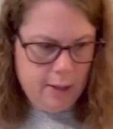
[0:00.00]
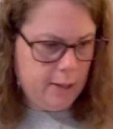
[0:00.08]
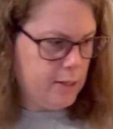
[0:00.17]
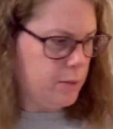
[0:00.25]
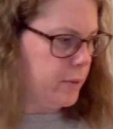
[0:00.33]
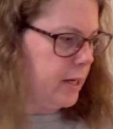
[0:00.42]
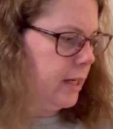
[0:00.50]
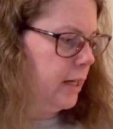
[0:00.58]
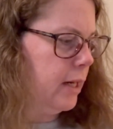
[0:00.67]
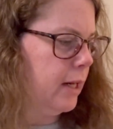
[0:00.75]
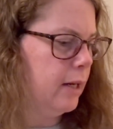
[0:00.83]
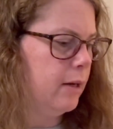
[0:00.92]
This one I
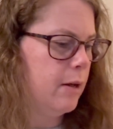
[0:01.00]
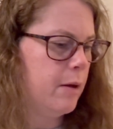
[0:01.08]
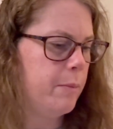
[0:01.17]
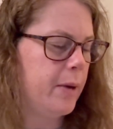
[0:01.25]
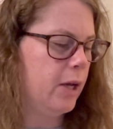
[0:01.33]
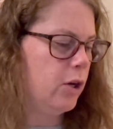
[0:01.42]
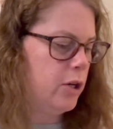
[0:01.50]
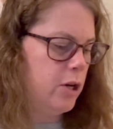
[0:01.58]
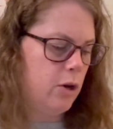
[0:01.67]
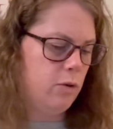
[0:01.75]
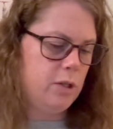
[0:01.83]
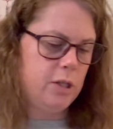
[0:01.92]
need my good
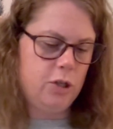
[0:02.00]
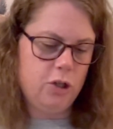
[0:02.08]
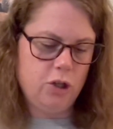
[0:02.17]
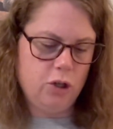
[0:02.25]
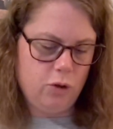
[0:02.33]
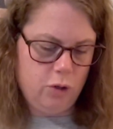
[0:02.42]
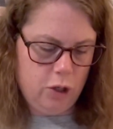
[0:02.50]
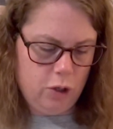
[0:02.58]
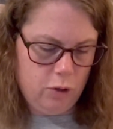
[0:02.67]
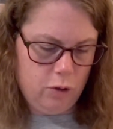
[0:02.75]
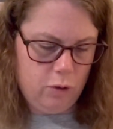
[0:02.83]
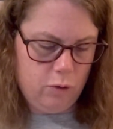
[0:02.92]
notes to show
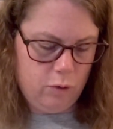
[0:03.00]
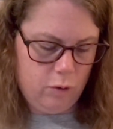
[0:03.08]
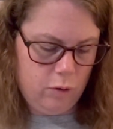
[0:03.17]
you.